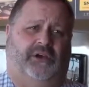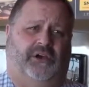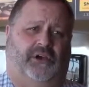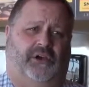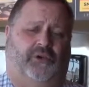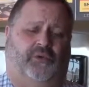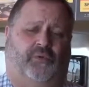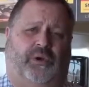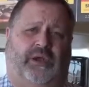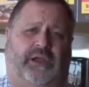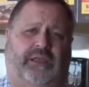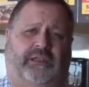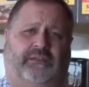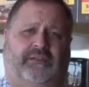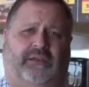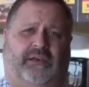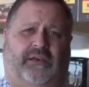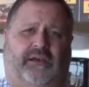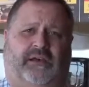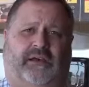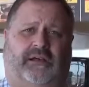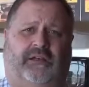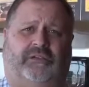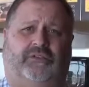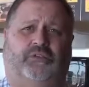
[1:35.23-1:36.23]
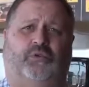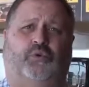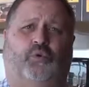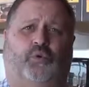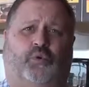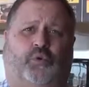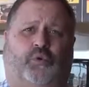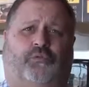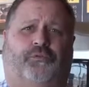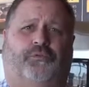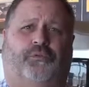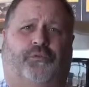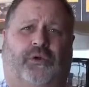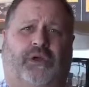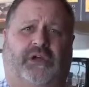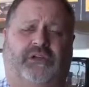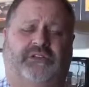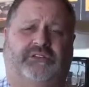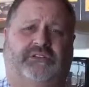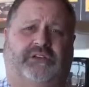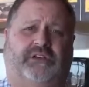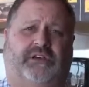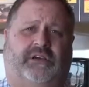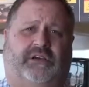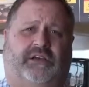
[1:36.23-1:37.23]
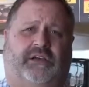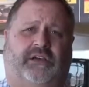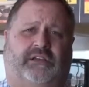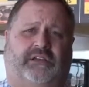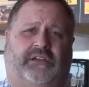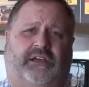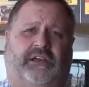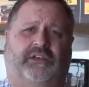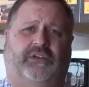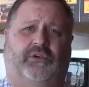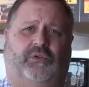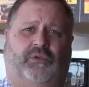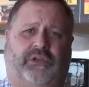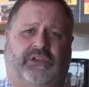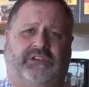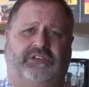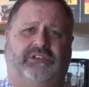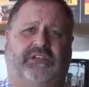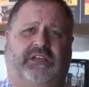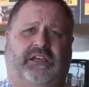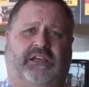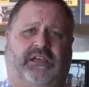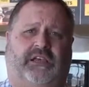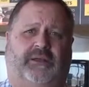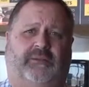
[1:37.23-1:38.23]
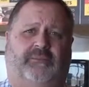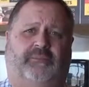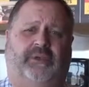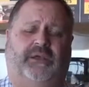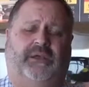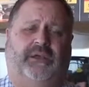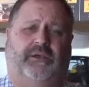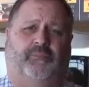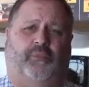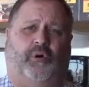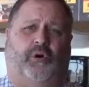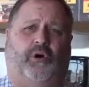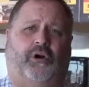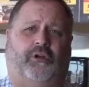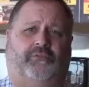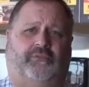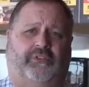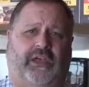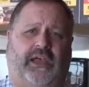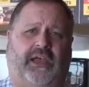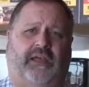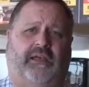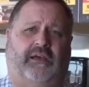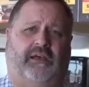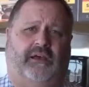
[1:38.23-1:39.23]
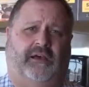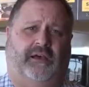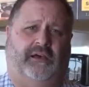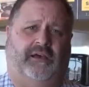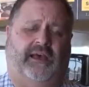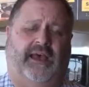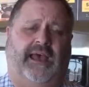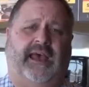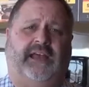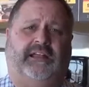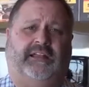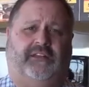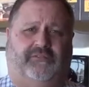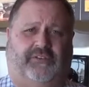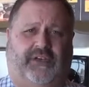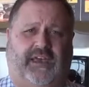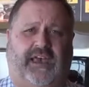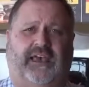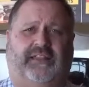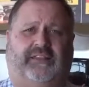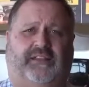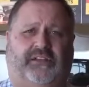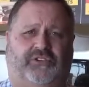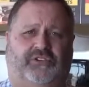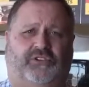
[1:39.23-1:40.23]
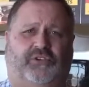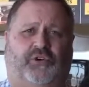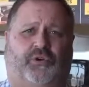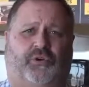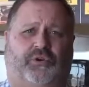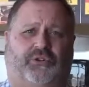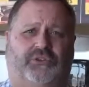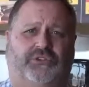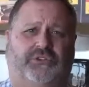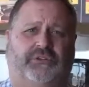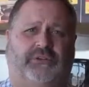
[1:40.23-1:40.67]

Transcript: great tool for us to continue listening and being part of the active Catholic Church.